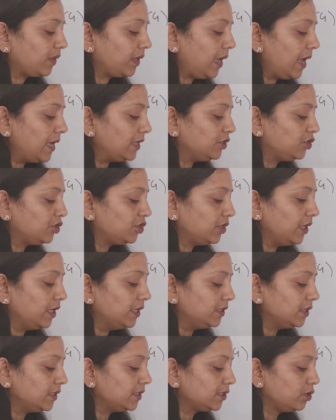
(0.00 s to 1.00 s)
H,
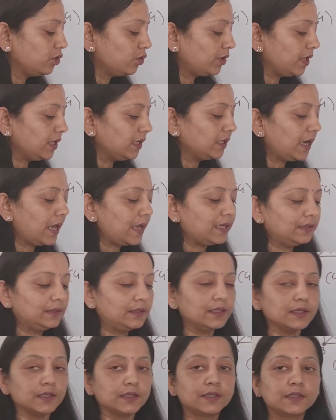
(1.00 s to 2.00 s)
it is looking like
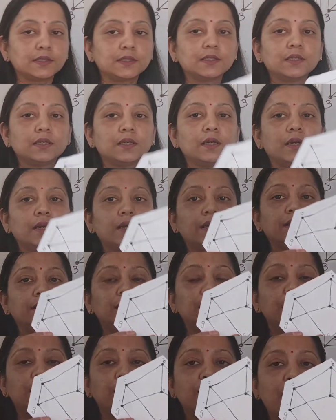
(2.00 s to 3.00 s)
this.
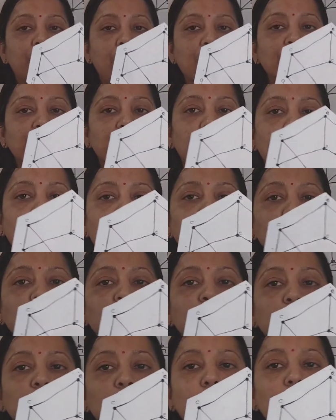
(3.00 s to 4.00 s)
The graph
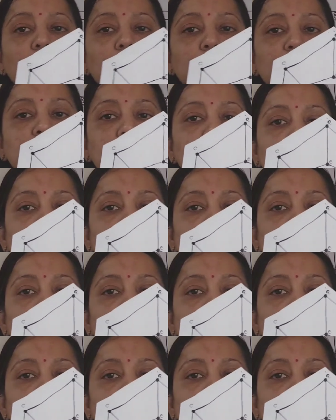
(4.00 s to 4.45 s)
H looks